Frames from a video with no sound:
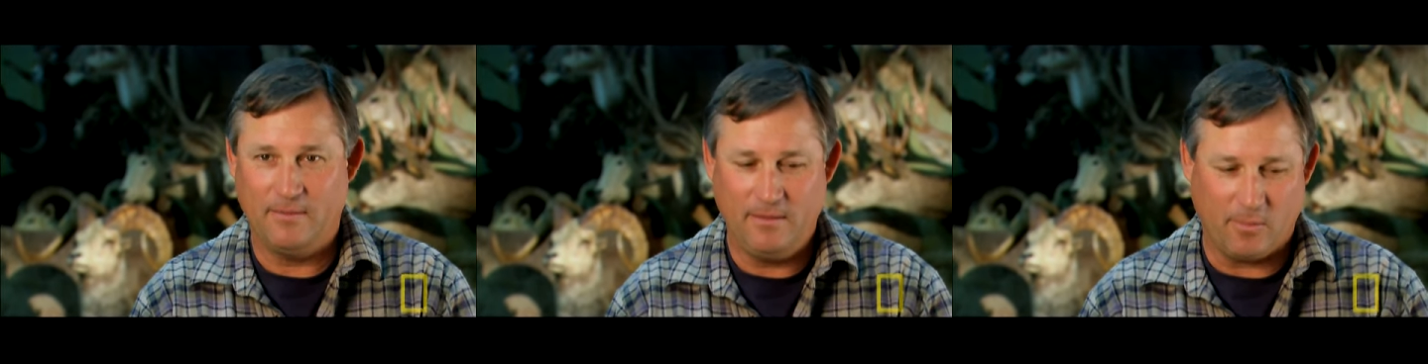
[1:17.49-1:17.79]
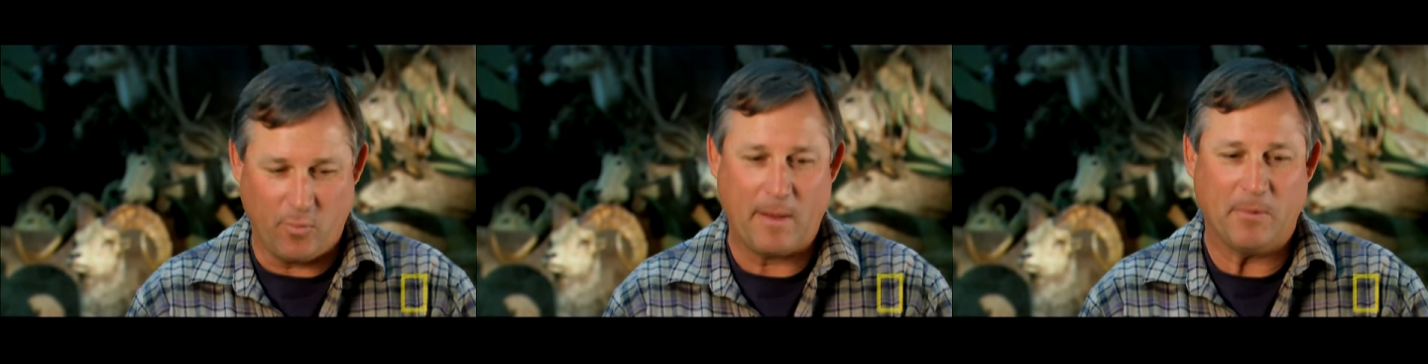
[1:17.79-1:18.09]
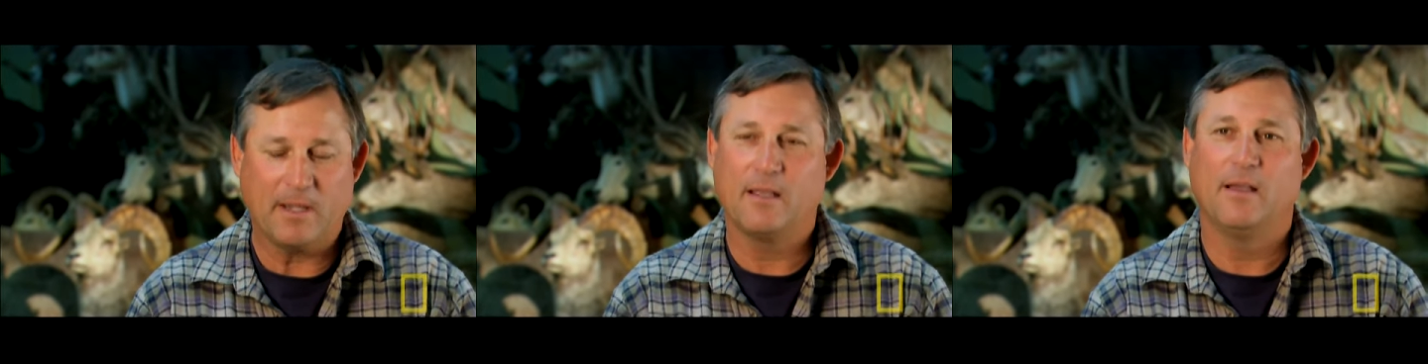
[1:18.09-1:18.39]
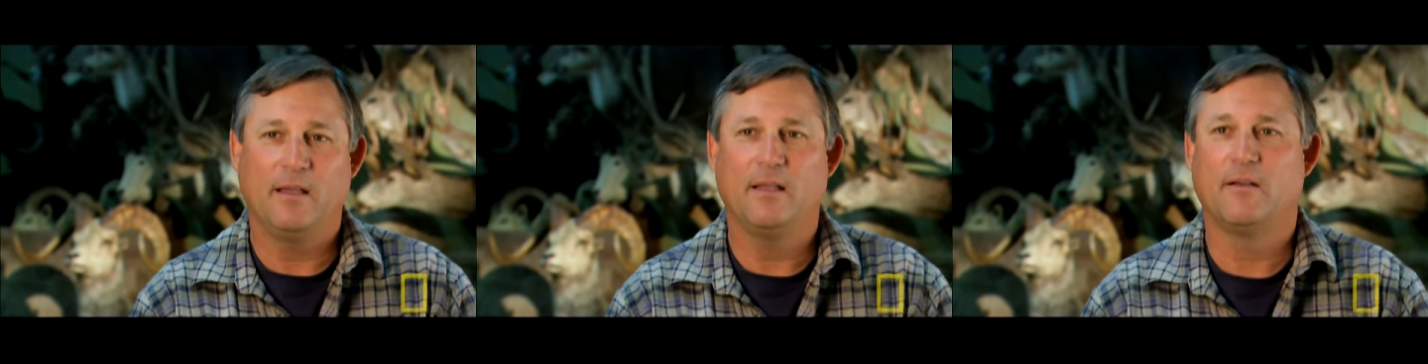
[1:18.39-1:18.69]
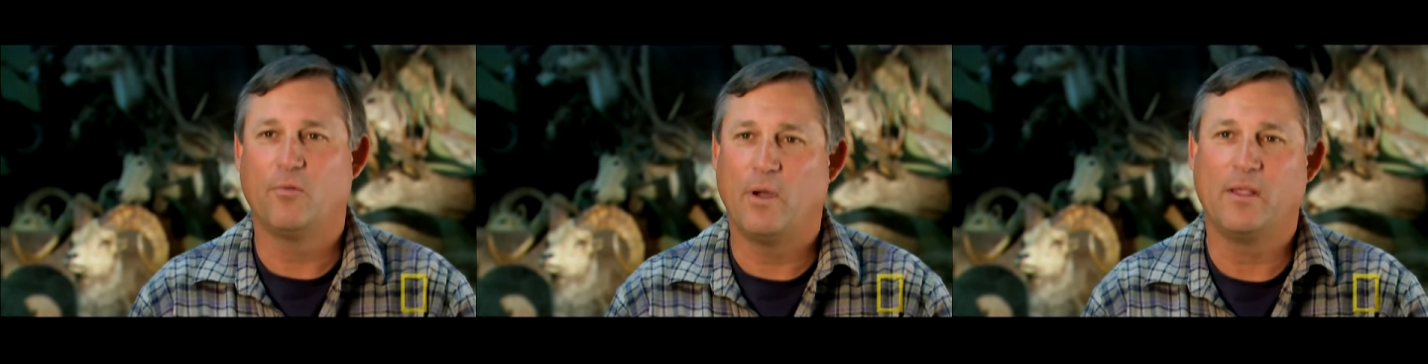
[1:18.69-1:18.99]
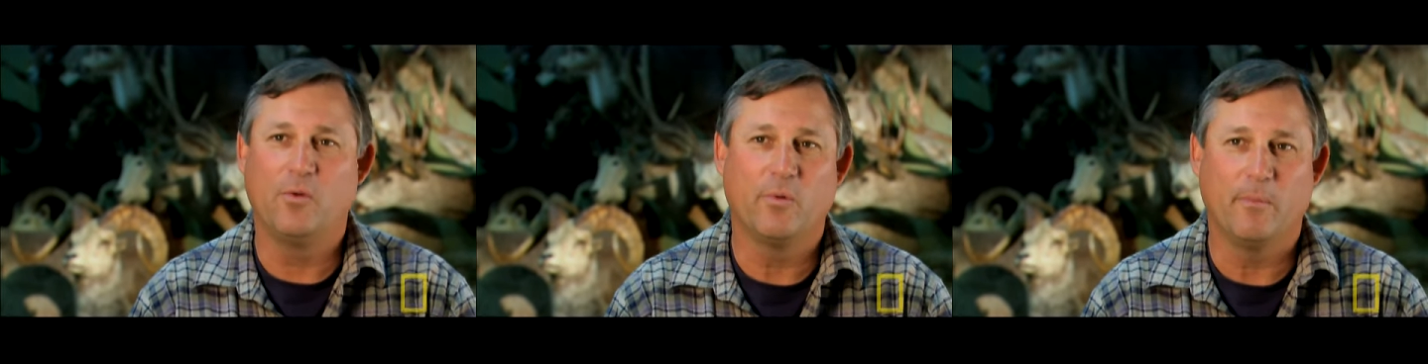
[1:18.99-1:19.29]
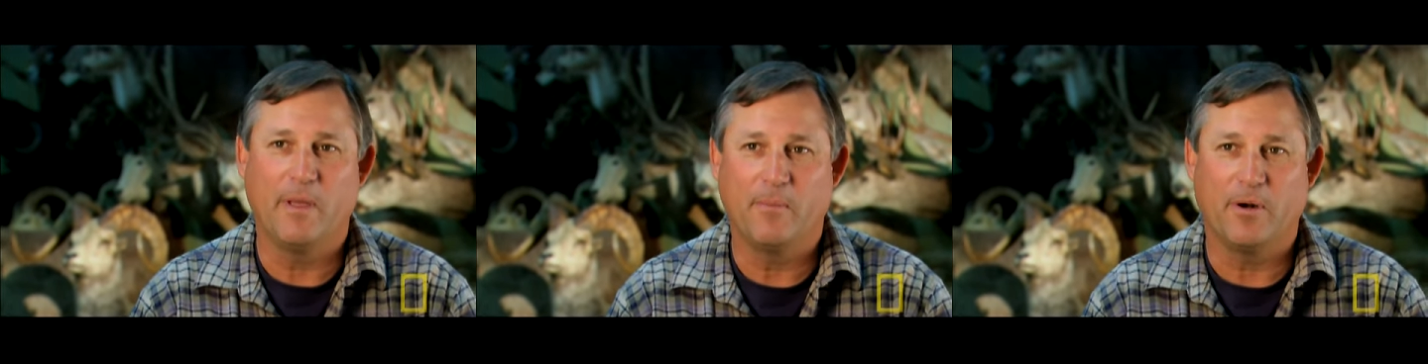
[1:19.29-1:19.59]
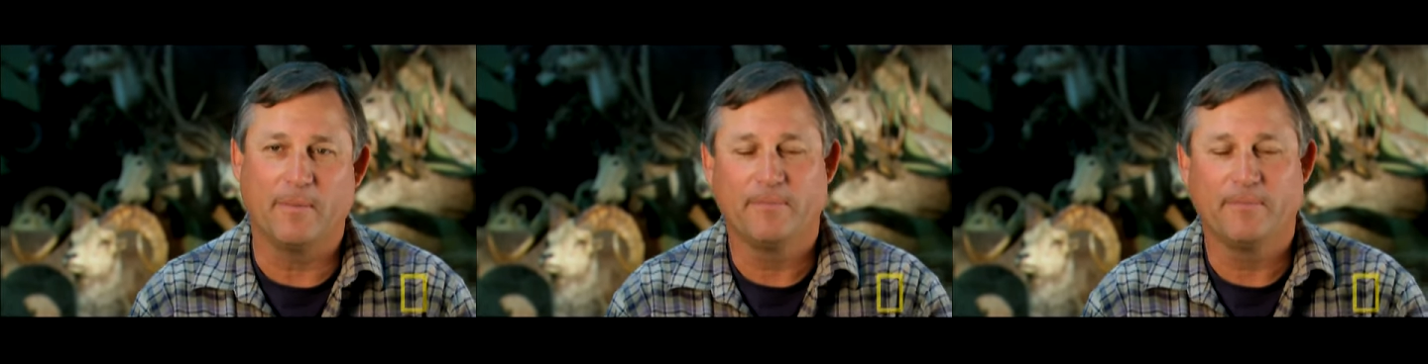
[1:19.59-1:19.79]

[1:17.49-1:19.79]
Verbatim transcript: the replica of what you remember.